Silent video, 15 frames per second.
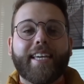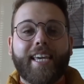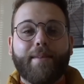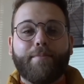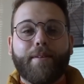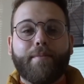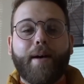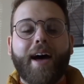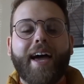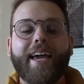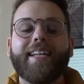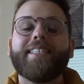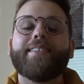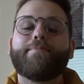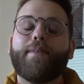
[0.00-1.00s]
keep in
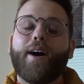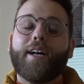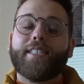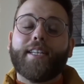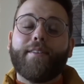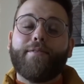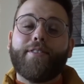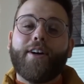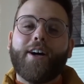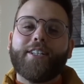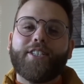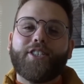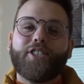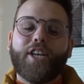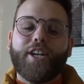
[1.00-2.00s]
mind, positive
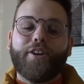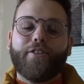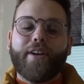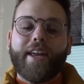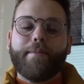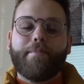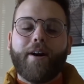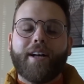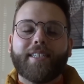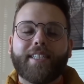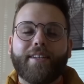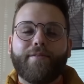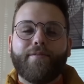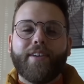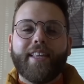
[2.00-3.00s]
thoughts generate
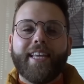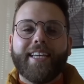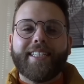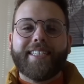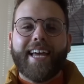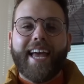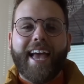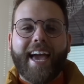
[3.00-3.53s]
positive feelings